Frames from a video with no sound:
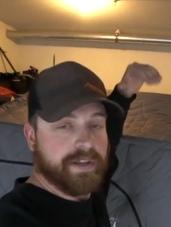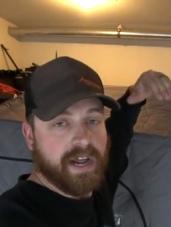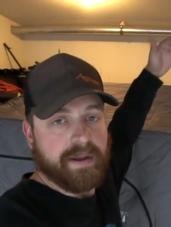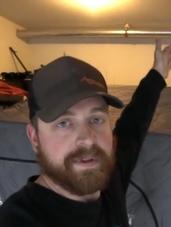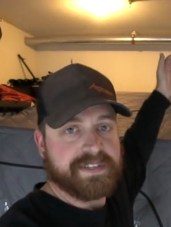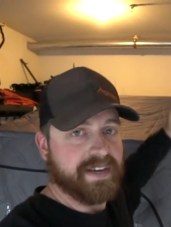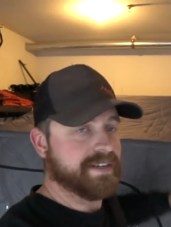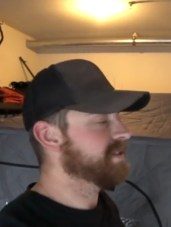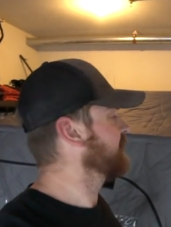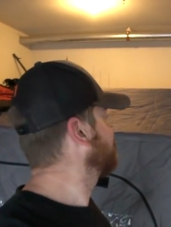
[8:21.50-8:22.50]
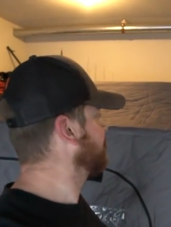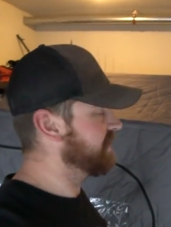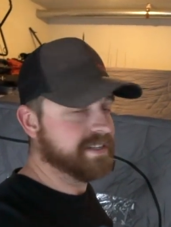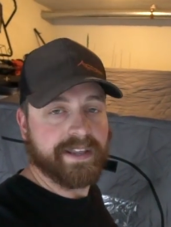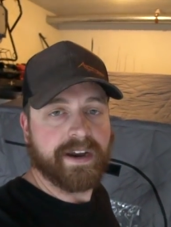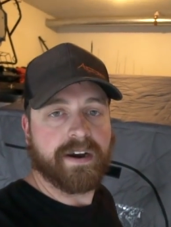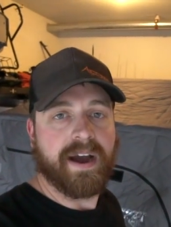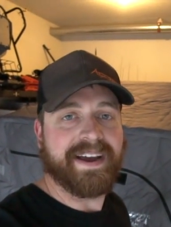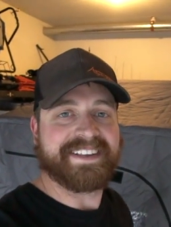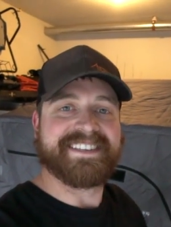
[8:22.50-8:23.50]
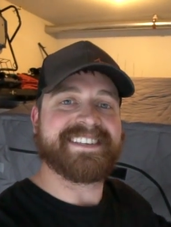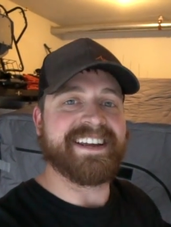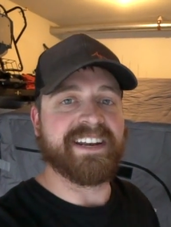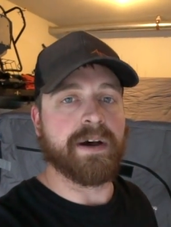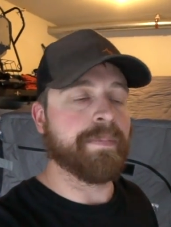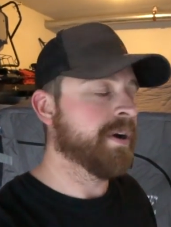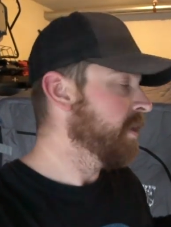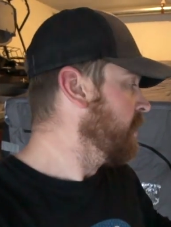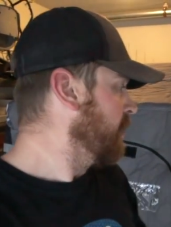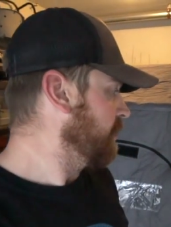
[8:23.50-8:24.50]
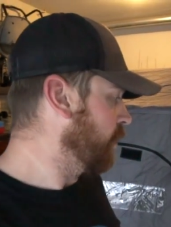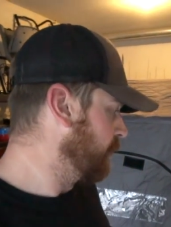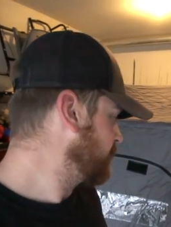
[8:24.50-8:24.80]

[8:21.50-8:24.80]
than I am. It's like six six in there. I can stand up, no